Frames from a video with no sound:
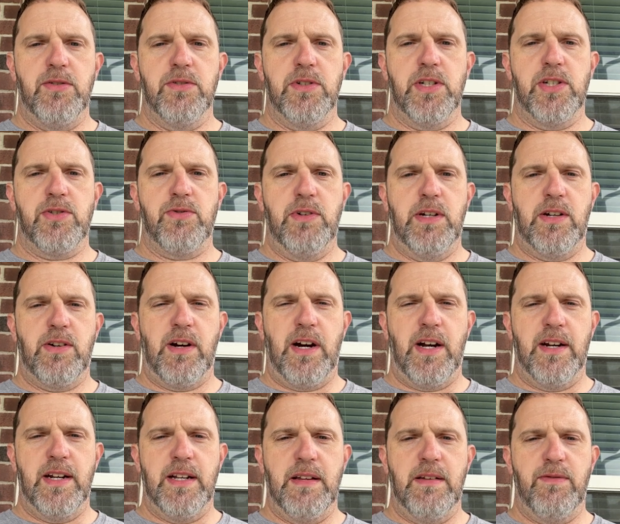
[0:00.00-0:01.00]
are usually street
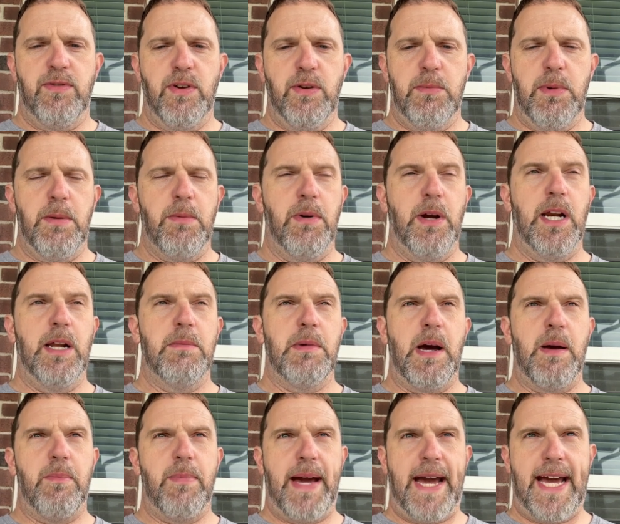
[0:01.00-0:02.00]
crowd, and if you remember any of
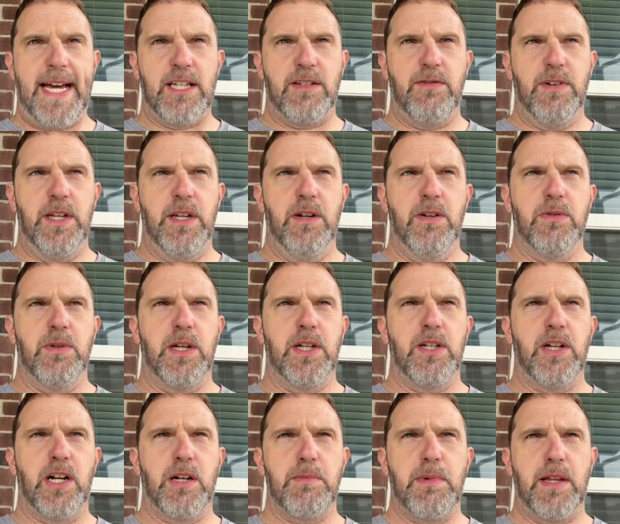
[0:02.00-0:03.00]
my past videos when I
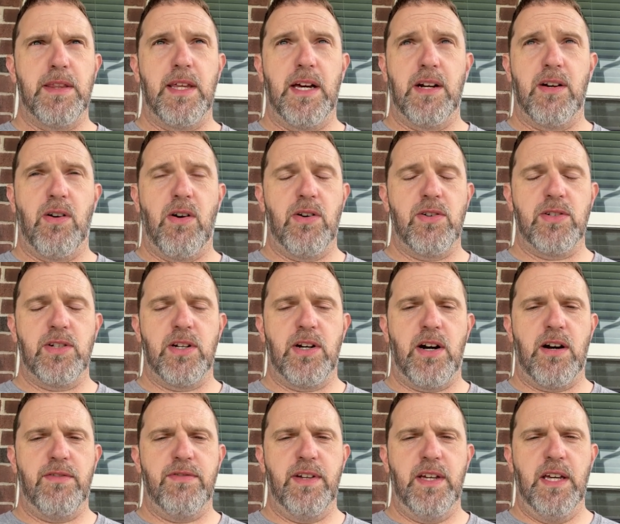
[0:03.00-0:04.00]
talked about that cars and
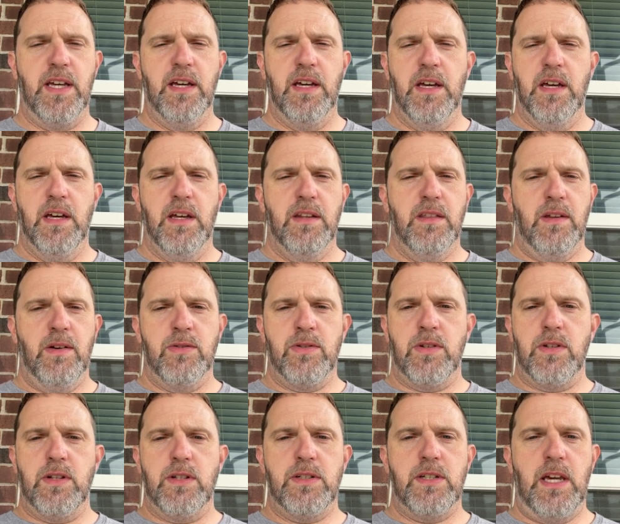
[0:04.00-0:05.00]
coffee, those are
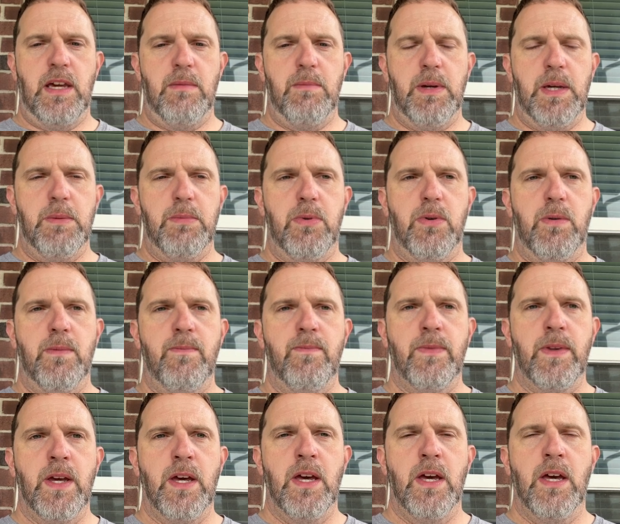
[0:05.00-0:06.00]
the same people.
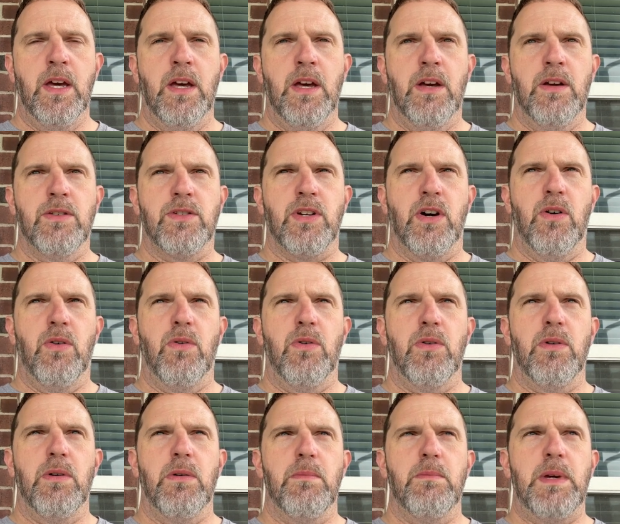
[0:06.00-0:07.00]

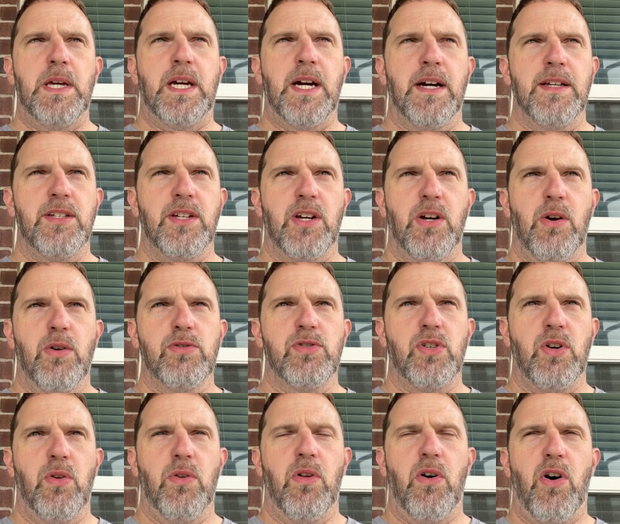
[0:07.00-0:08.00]
So because it goes
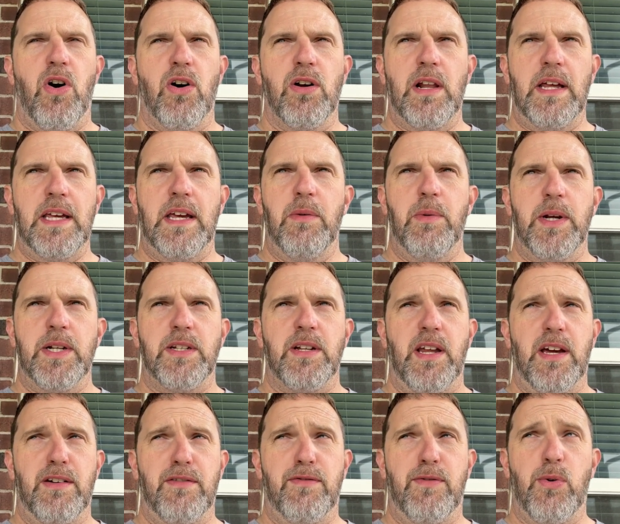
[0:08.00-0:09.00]
so long, like it went to
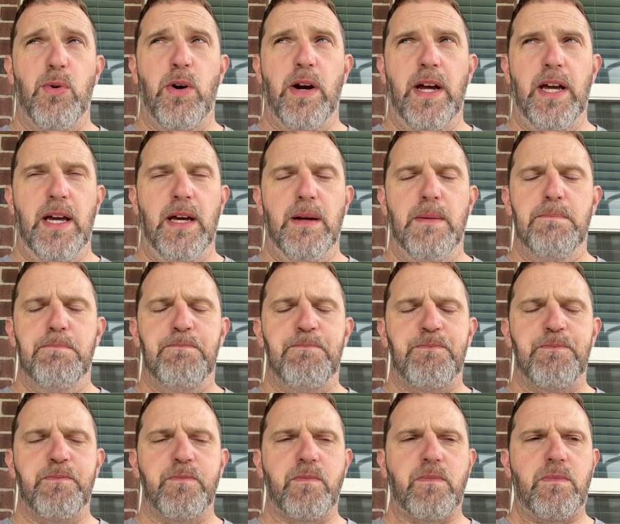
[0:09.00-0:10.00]
like 4 a.m.,
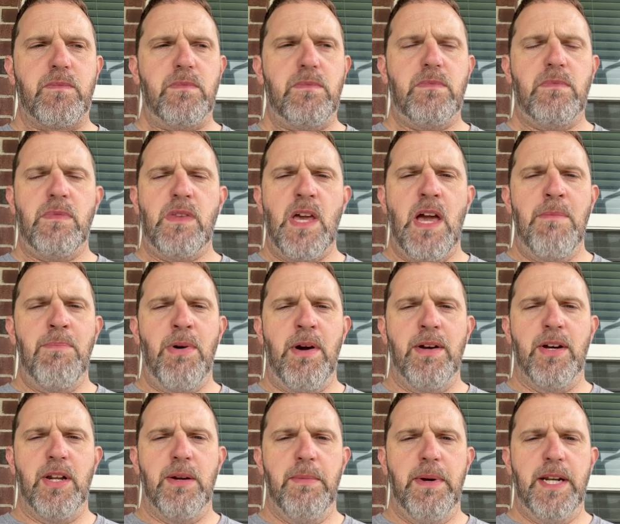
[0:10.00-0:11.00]
I
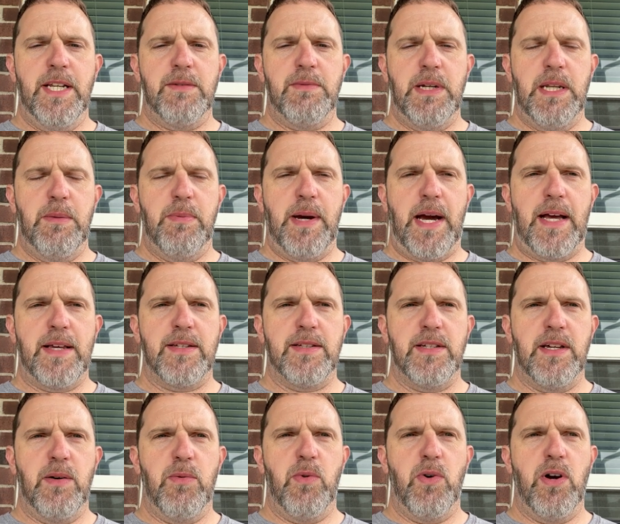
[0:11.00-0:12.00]
probably could have made as many passes
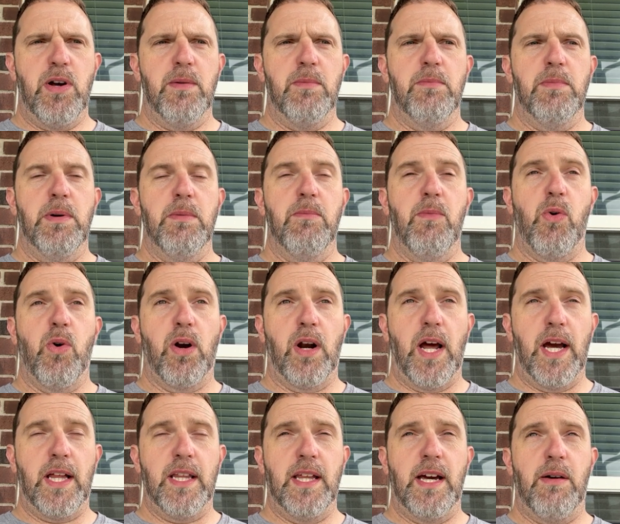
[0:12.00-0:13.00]
as I want, but more
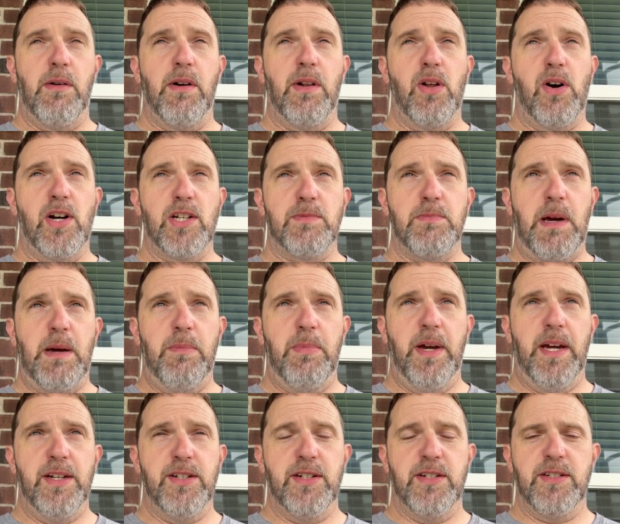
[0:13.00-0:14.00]
likely I would have lost my
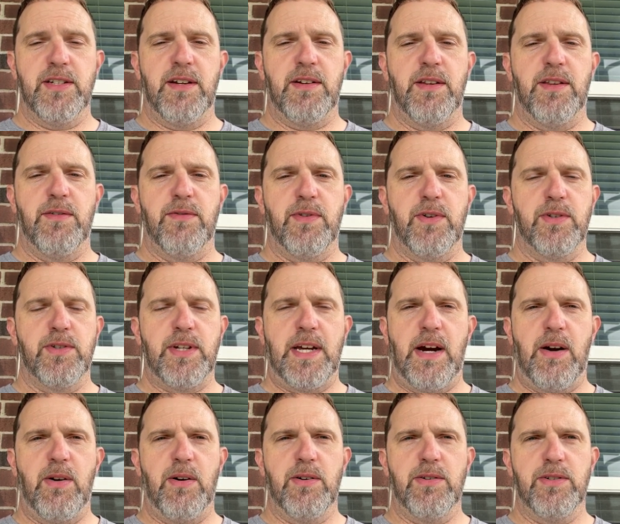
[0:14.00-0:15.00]
patience after the first
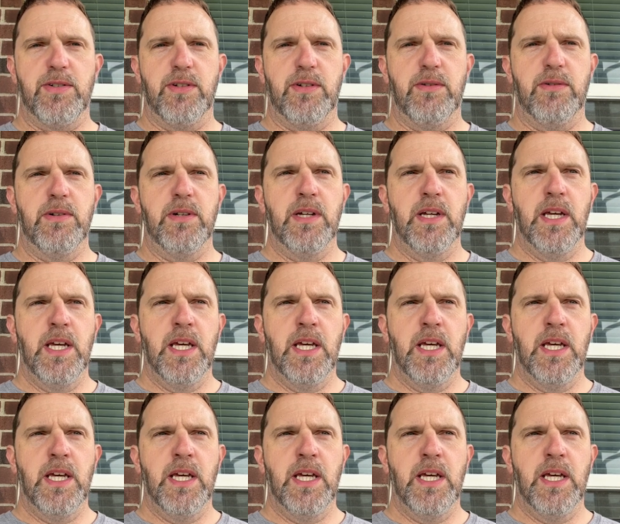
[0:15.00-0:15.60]
hour or so.